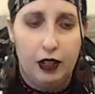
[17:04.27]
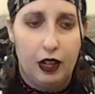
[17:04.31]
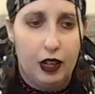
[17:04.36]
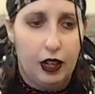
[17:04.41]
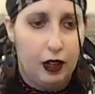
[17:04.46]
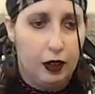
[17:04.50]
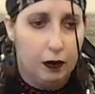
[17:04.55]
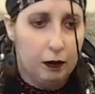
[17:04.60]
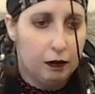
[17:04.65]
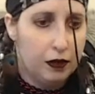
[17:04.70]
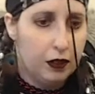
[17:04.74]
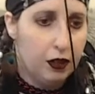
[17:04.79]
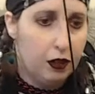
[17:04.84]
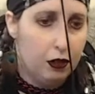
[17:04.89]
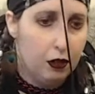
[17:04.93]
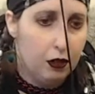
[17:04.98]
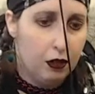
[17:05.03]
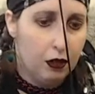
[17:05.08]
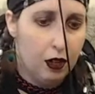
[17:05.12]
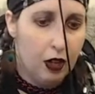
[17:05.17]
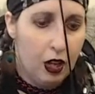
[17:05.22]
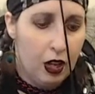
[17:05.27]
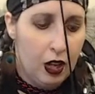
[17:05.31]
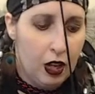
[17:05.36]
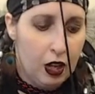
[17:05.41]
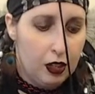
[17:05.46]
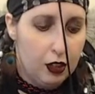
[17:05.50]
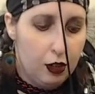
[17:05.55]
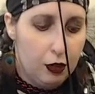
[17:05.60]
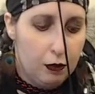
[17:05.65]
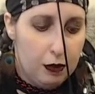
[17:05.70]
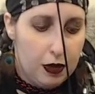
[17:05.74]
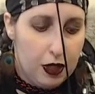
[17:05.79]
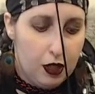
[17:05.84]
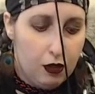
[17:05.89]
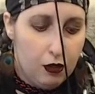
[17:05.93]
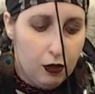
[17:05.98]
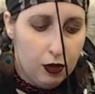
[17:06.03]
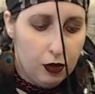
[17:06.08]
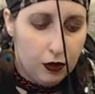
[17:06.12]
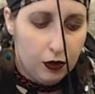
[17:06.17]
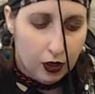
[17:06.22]
to be
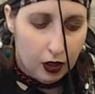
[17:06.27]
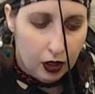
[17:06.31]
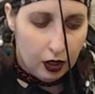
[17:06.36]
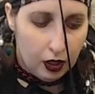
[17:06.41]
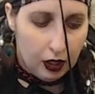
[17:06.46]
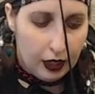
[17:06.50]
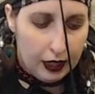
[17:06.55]
useful